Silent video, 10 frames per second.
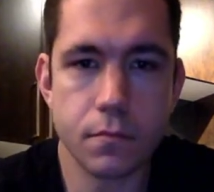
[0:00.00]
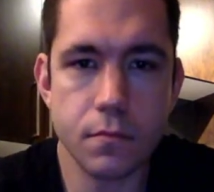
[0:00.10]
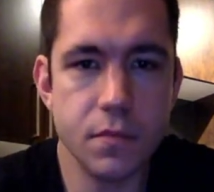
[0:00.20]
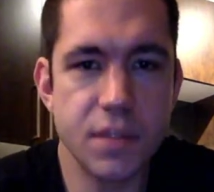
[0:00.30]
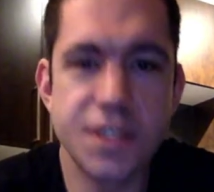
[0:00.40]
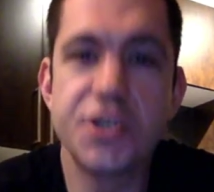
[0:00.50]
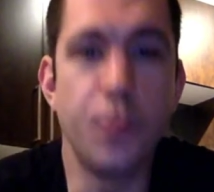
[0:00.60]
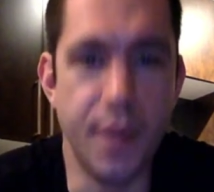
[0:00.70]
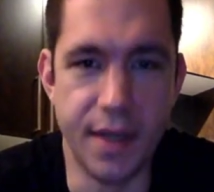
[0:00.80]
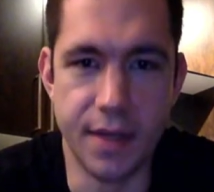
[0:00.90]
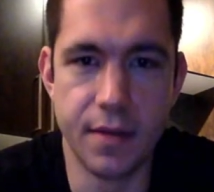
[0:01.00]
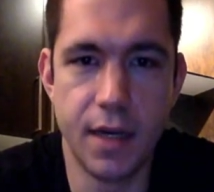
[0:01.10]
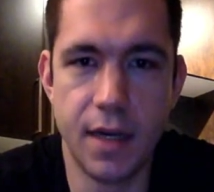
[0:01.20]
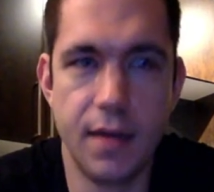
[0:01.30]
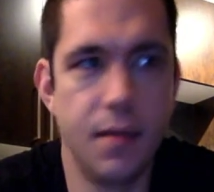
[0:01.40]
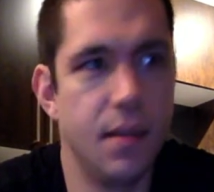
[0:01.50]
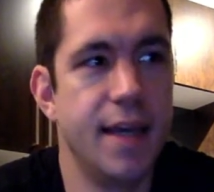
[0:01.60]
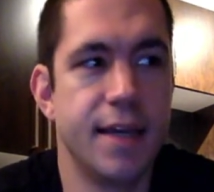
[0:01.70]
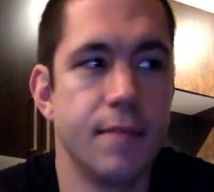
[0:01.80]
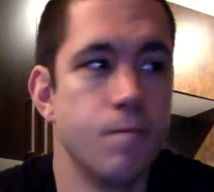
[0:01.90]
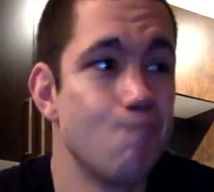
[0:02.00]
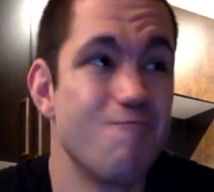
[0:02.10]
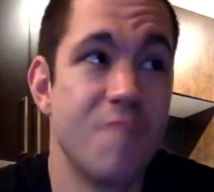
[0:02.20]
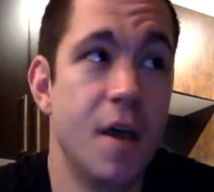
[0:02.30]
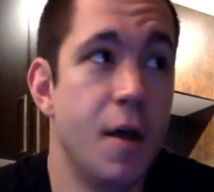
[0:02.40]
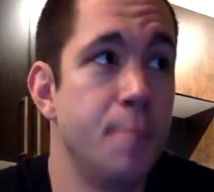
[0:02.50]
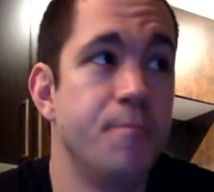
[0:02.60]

stupid, uh, like. Um,